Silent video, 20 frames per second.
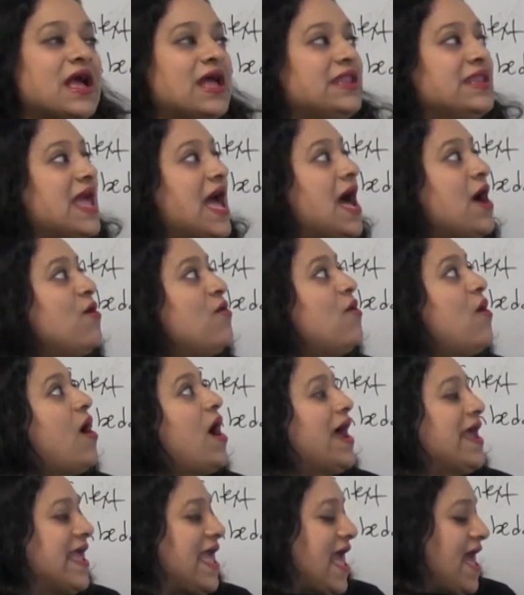Now
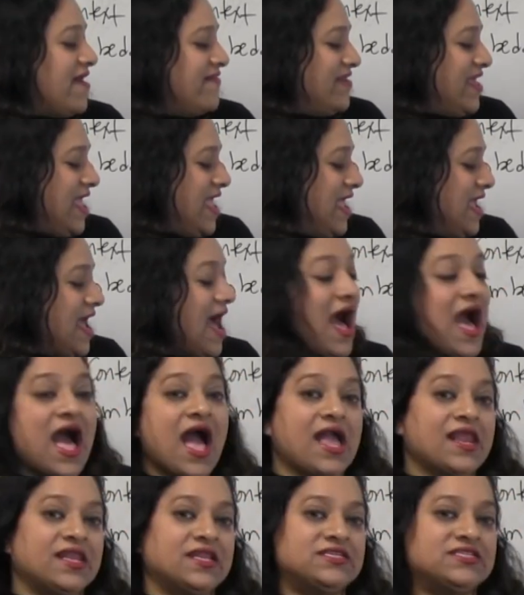I have a
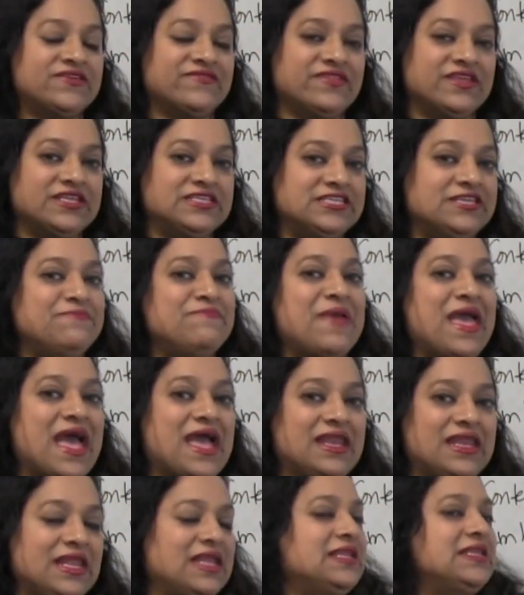cognitively
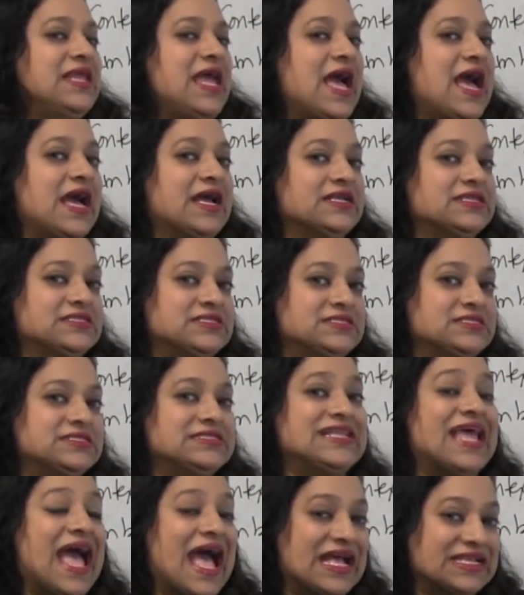demanding
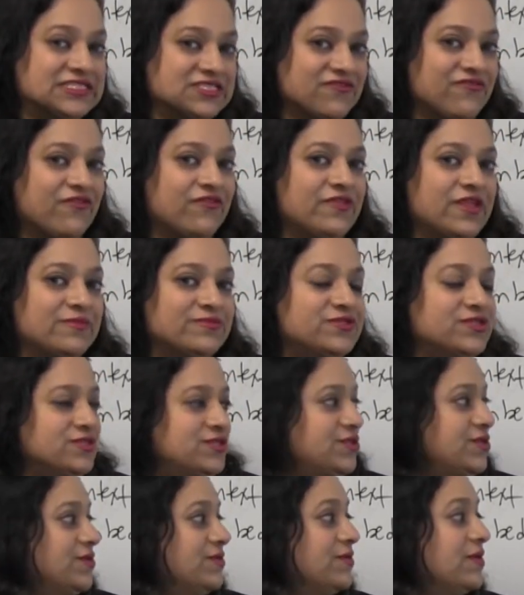task for them to
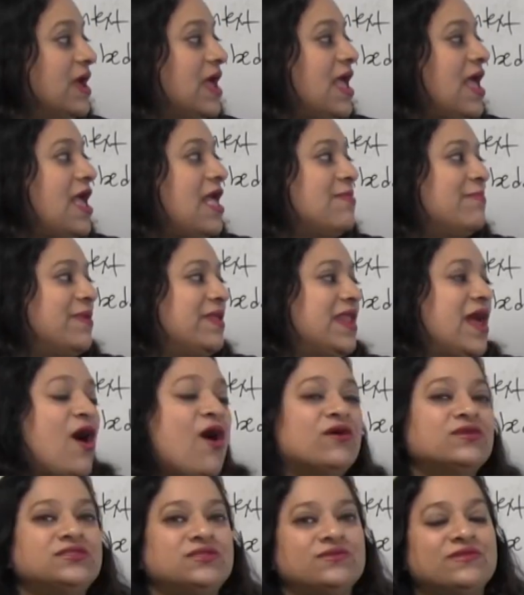do, but
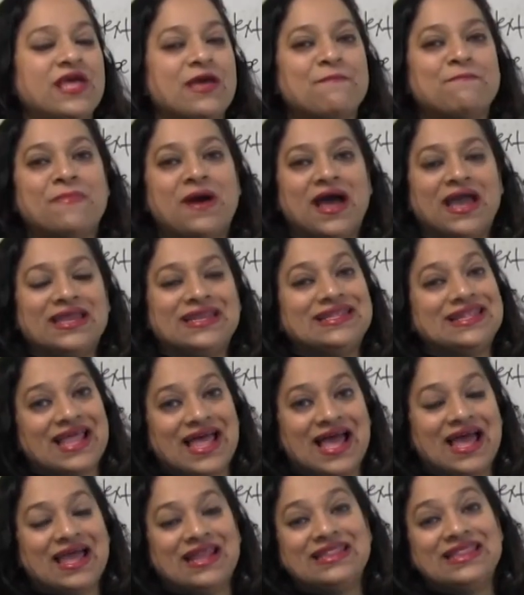also that might
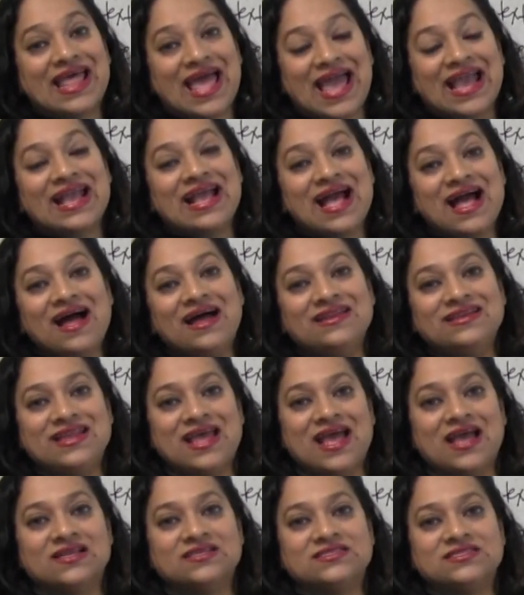lack
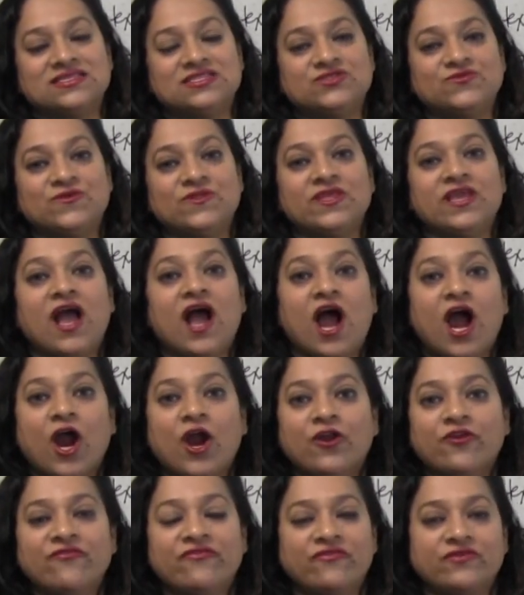context. It's really
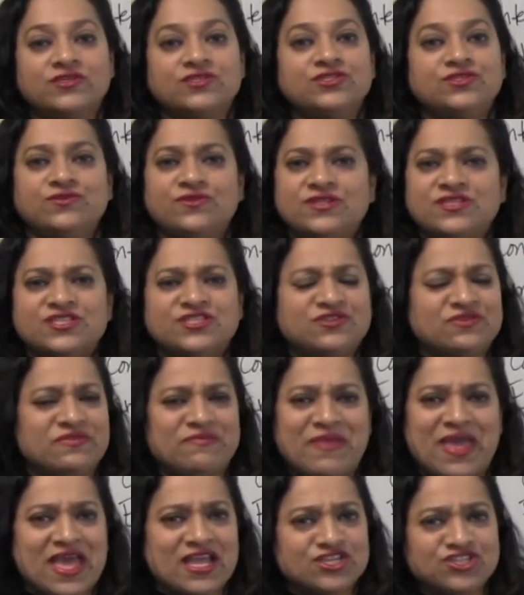hard for students to
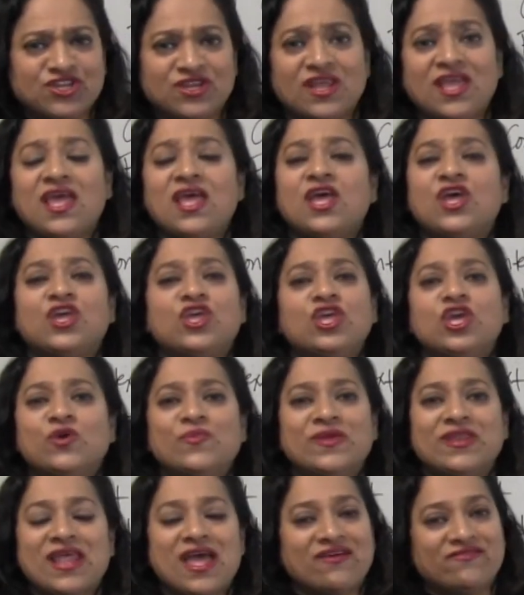imagine
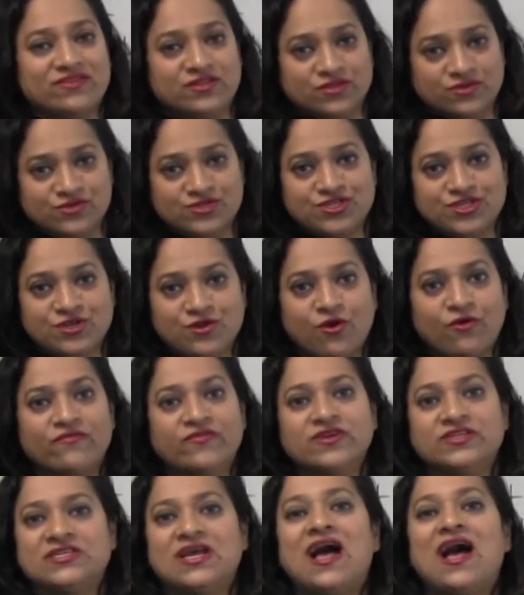human evolution
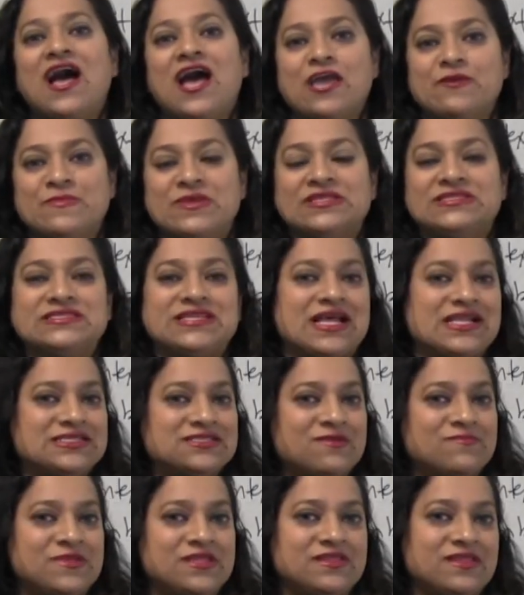over time. It's not
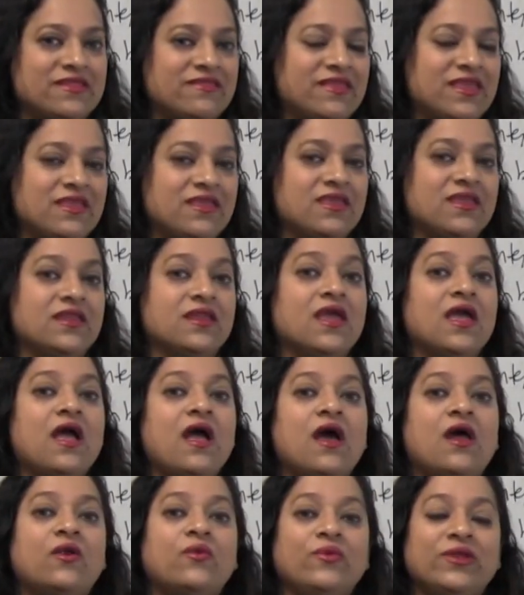something that they can
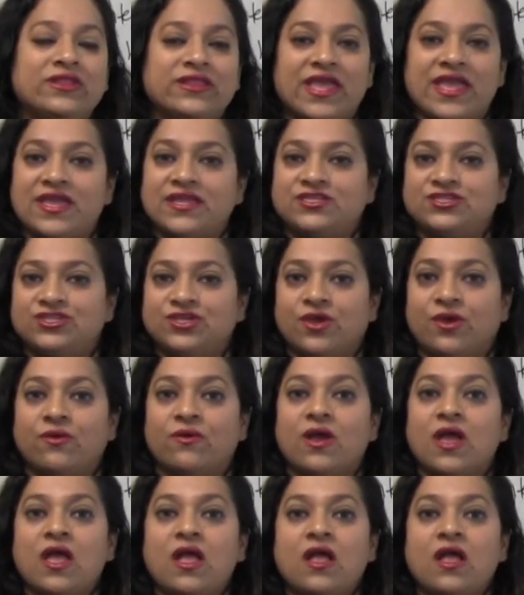relate to.